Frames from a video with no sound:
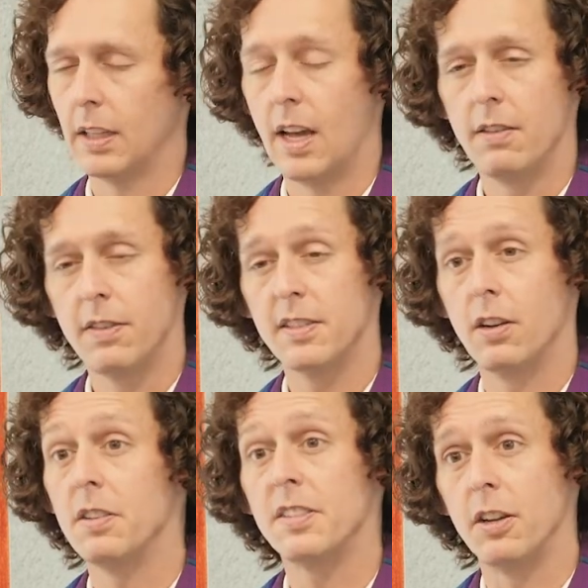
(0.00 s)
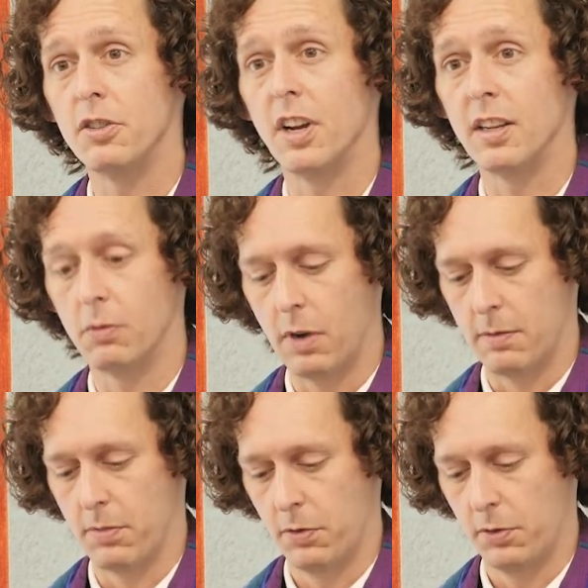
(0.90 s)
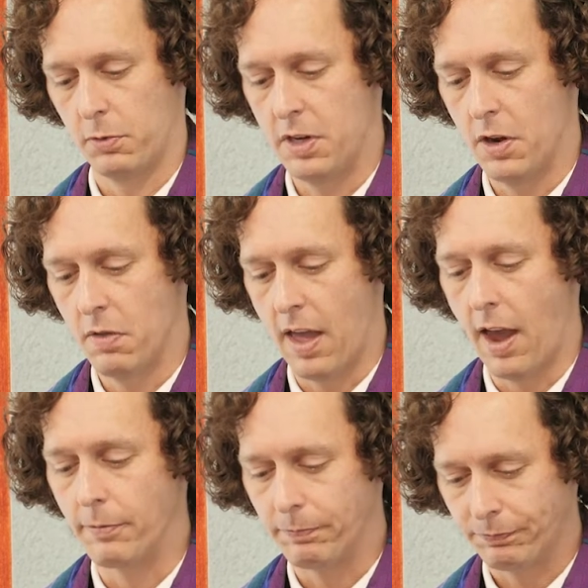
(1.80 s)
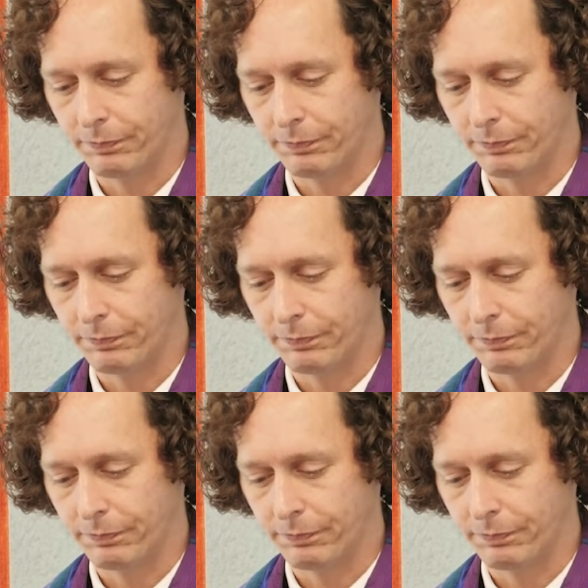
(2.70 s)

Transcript: Life isn't all sunshine and rainbows, we know that.